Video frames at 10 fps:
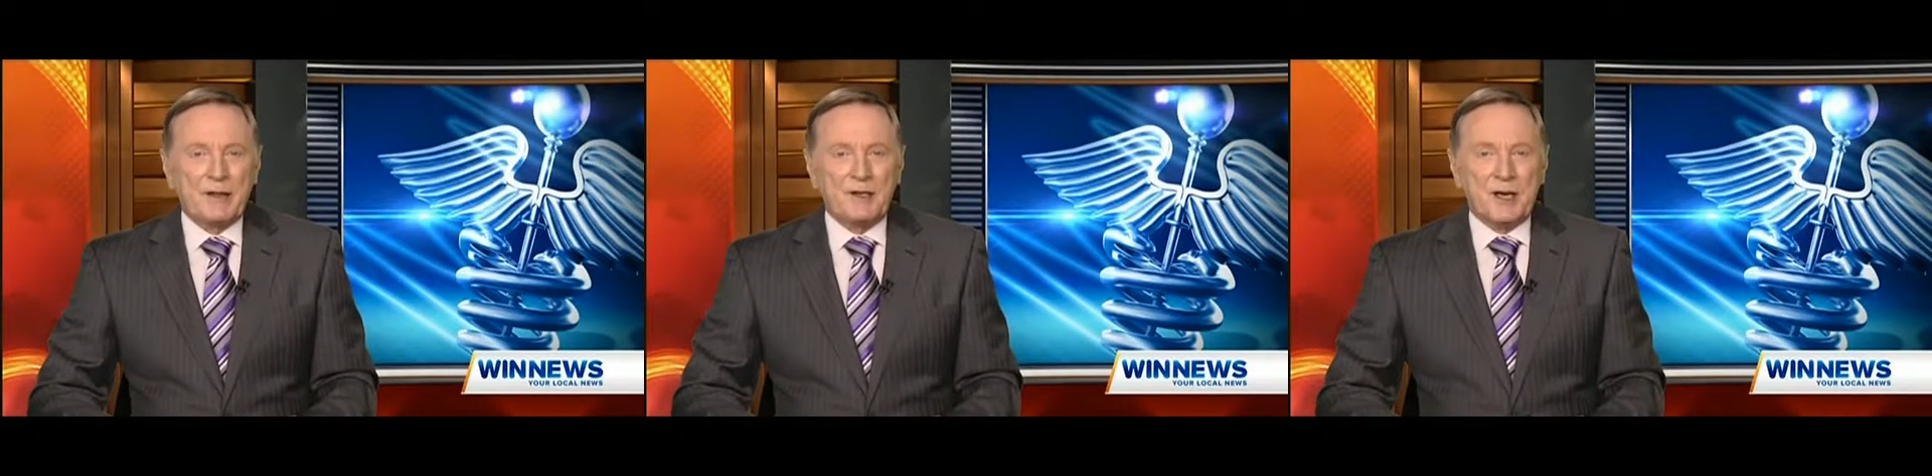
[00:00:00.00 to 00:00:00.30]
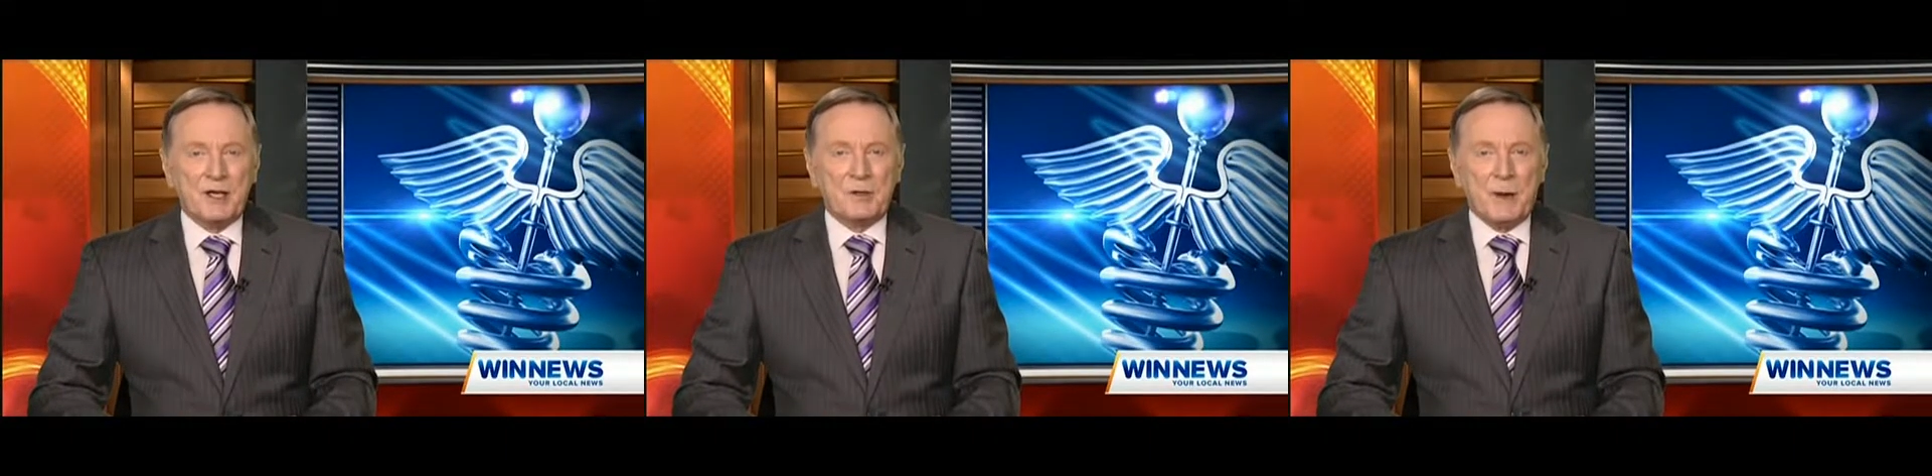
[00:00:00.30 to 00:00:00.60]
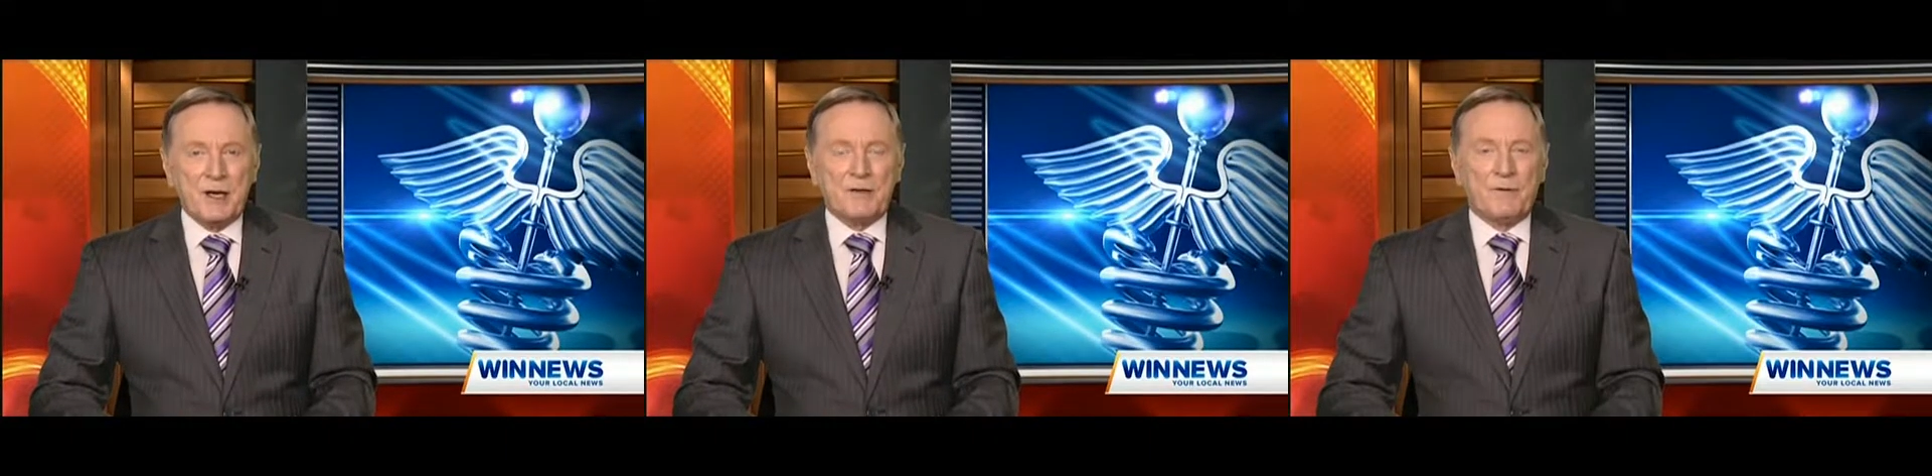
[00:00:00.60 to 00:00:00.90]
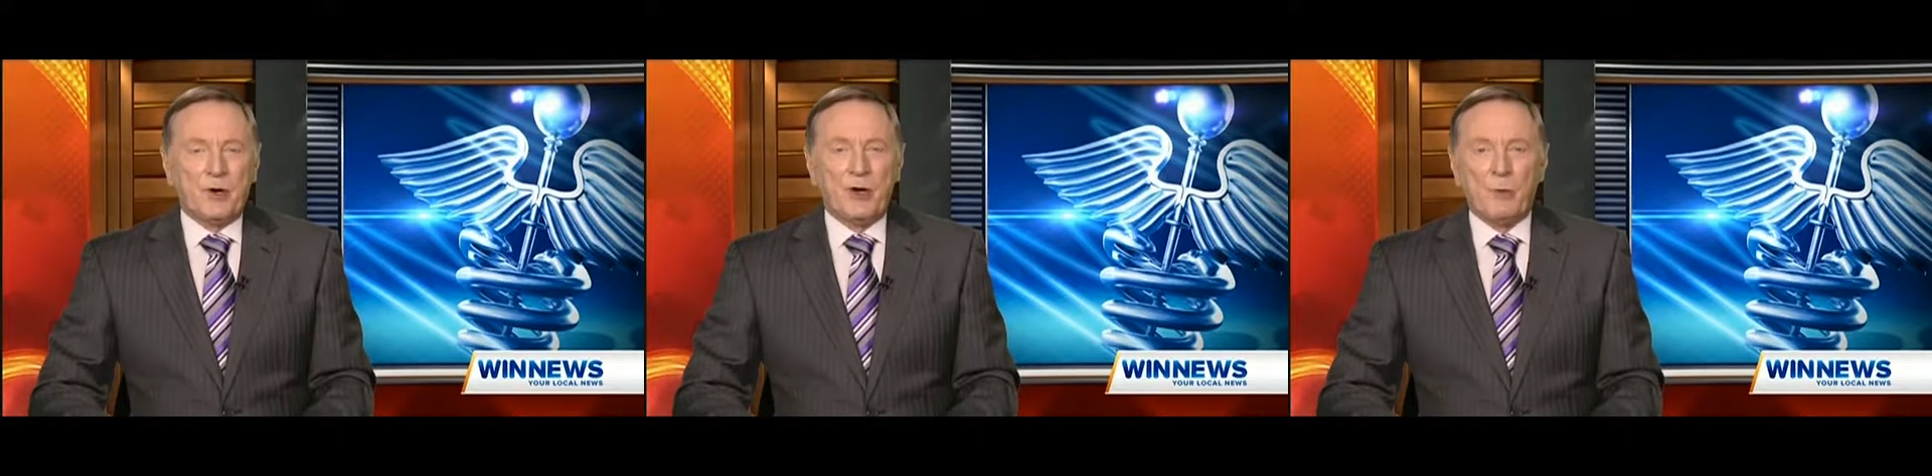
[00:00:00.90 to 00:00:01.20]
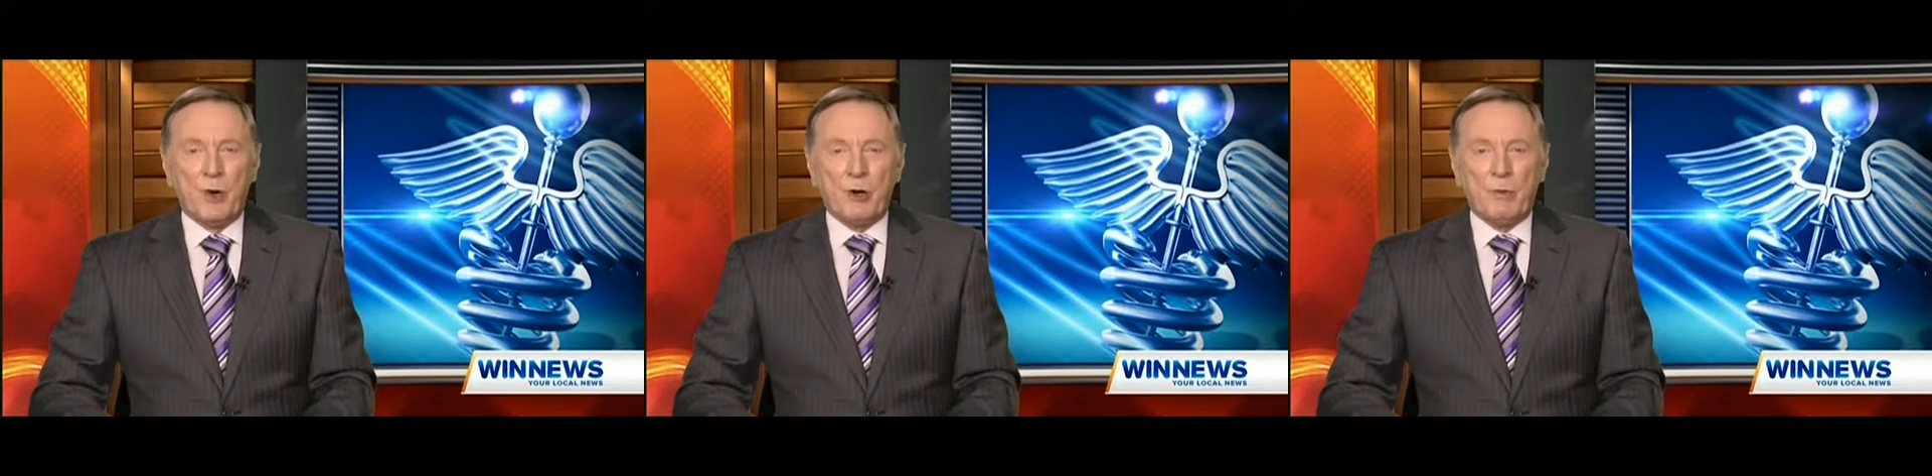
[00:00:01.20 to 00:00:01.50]
the state's best for her
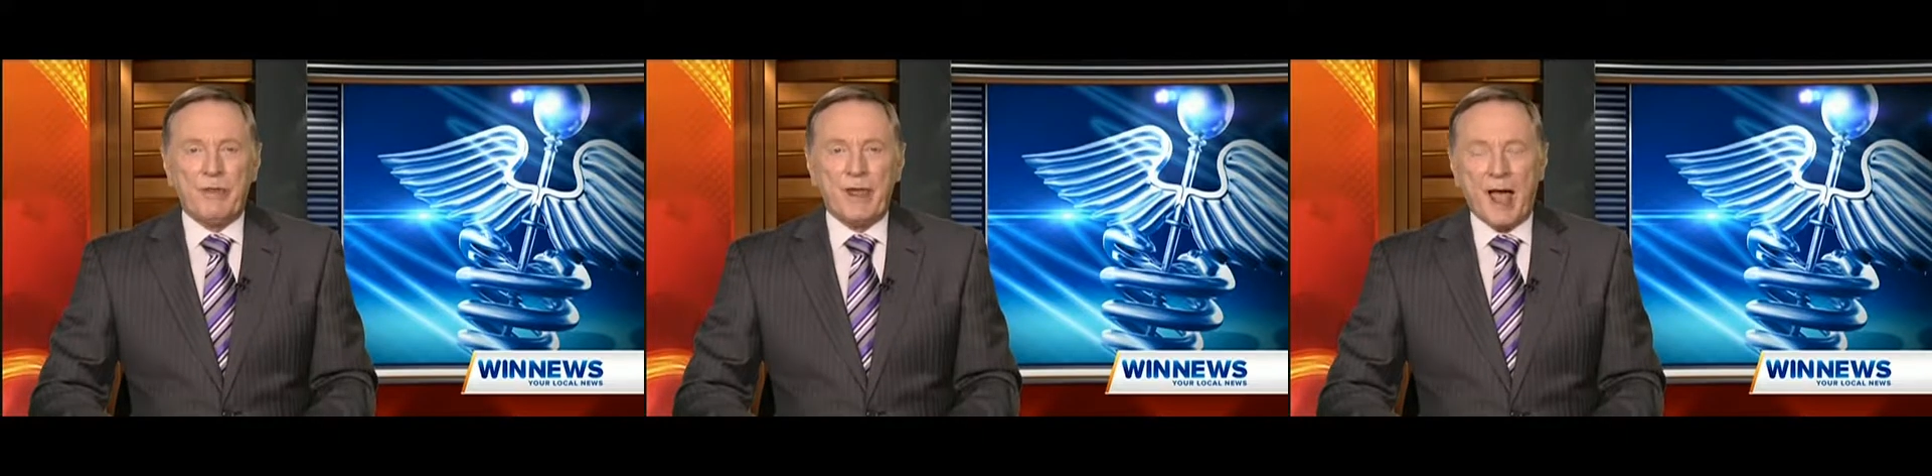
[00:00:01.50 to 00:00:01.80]
work with the